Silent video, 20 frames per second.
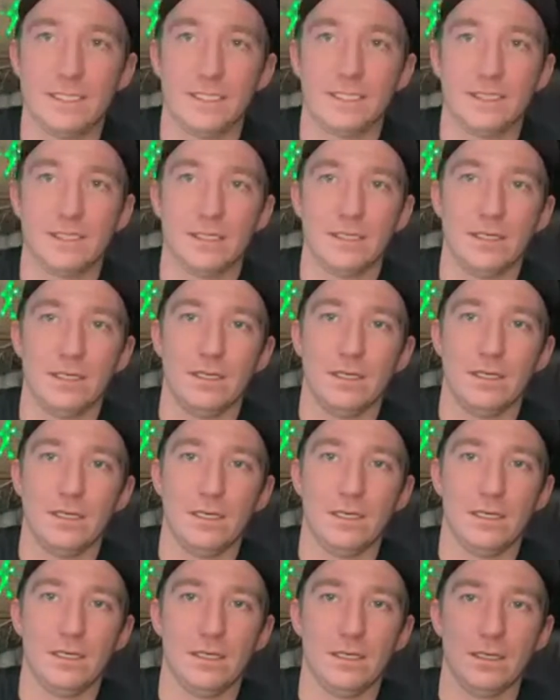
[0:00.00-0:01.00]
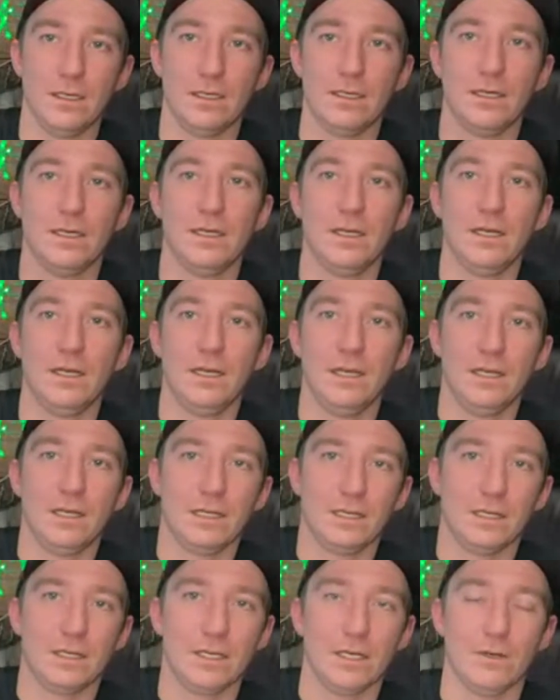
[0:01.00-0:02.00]
is the
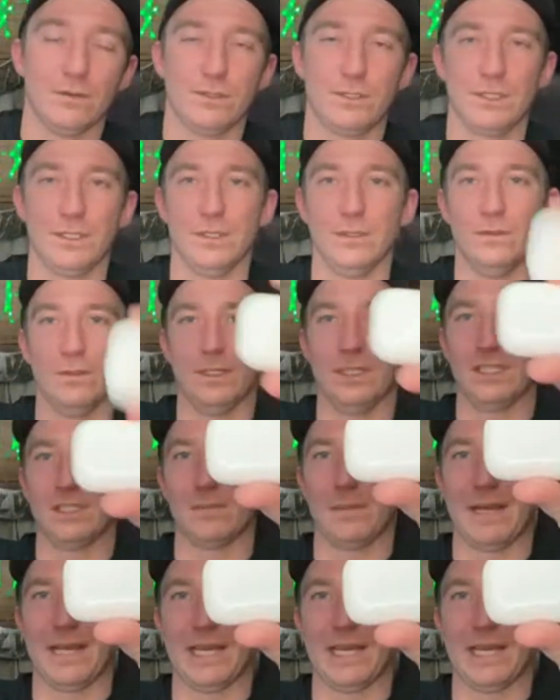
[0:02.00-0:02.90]
Go 2, and this is my